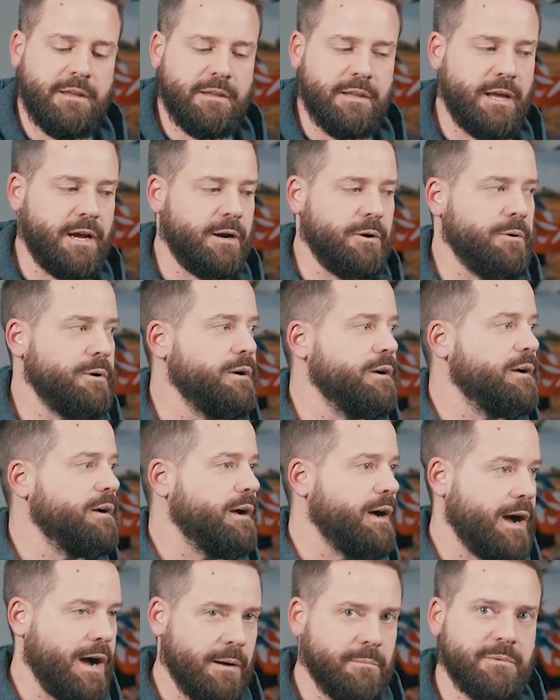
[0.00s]
Now,
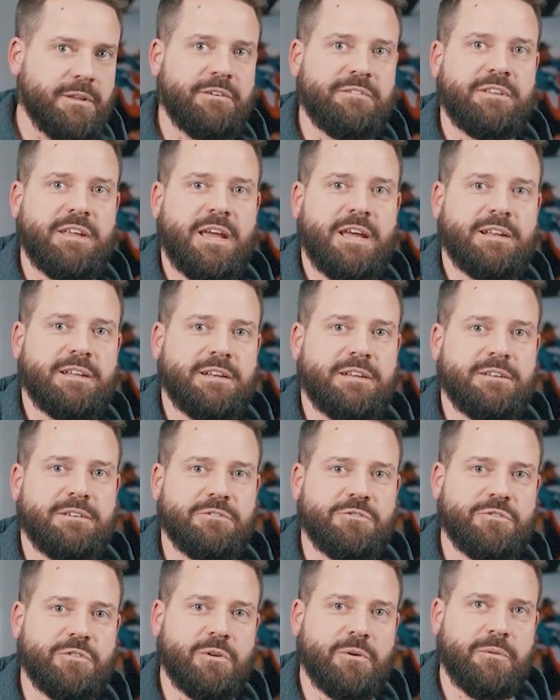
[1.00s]
I'm left-handed,
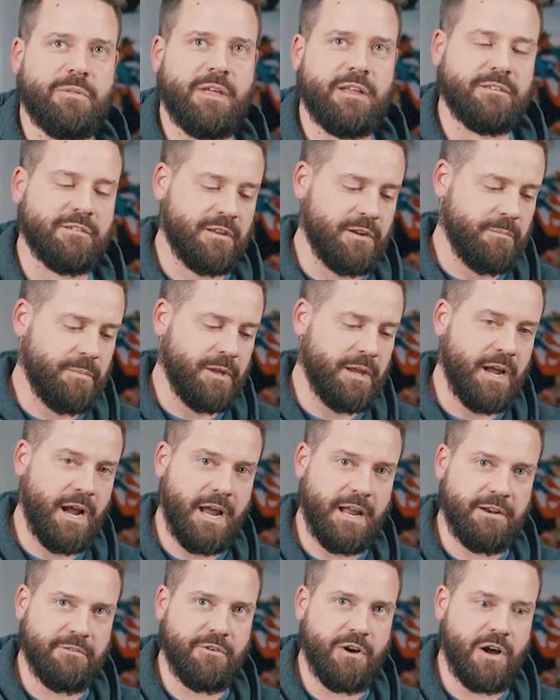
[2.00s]
so that's gonna be
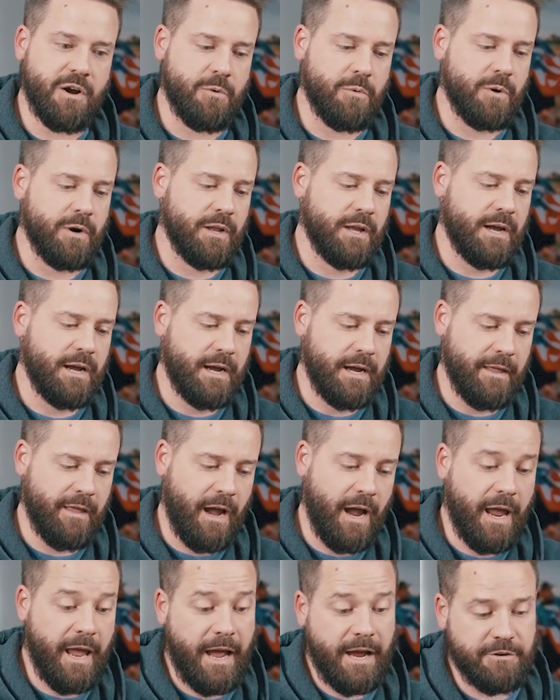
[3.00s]
kind of awkward.
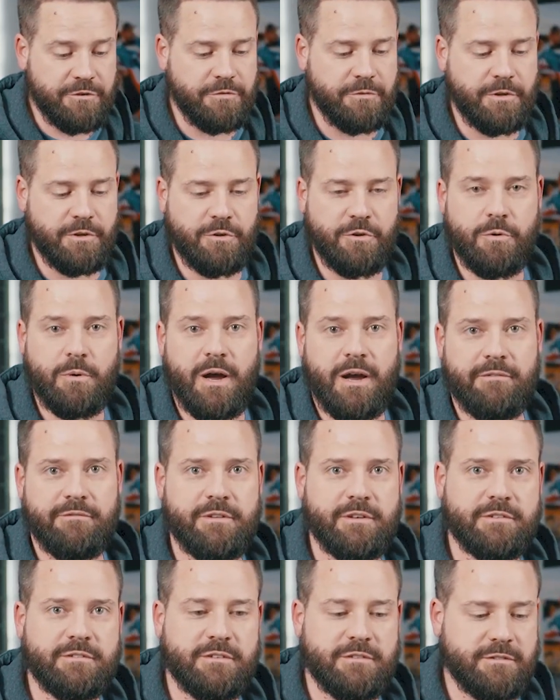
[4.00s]
I actually do have
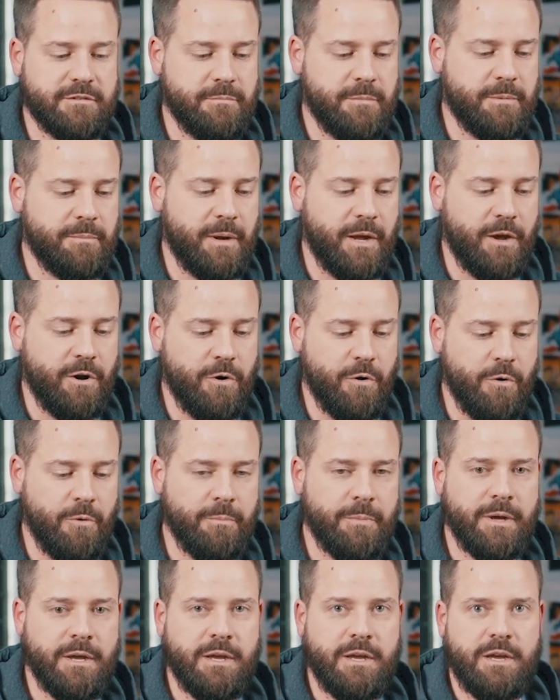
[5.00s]
this system in my
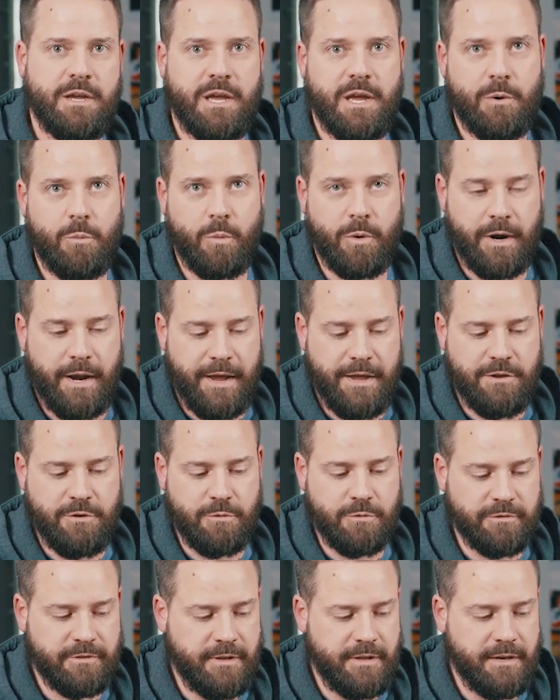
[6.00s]
home, and when I
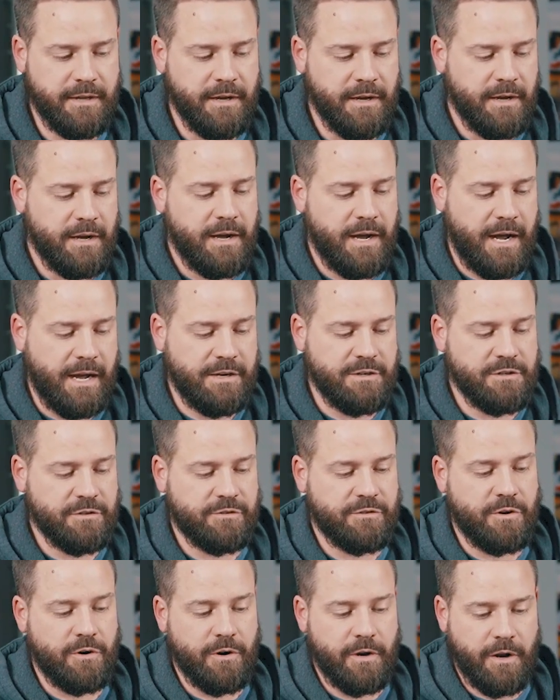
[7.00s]
use it, I
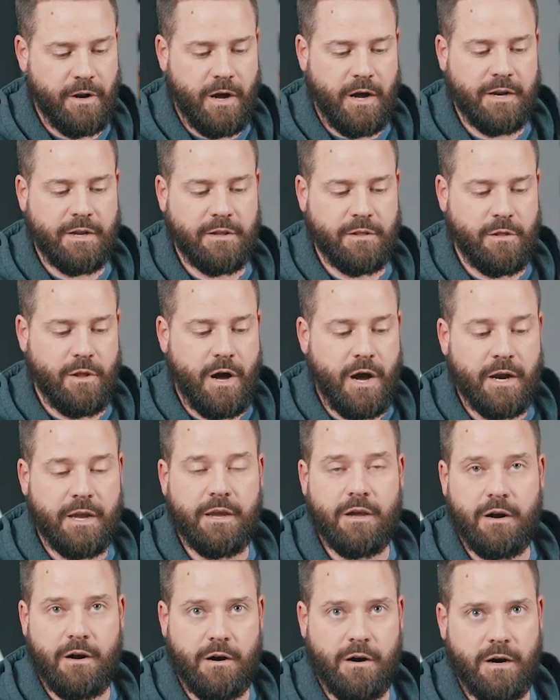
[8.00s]
just turn it on and lock
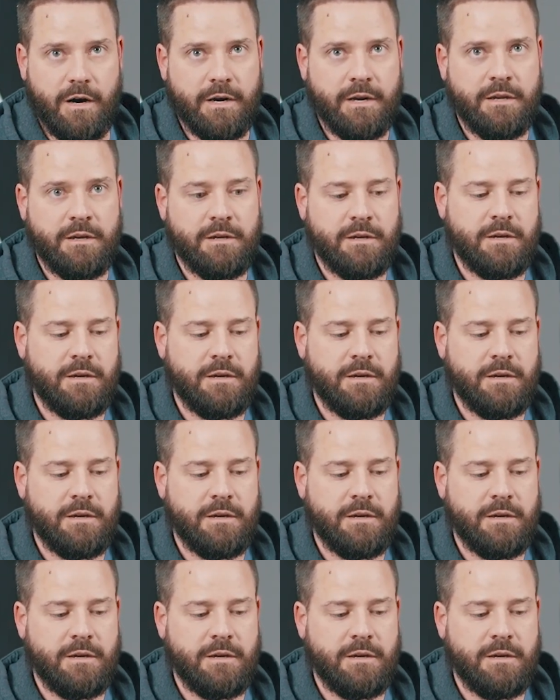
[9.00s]
it on,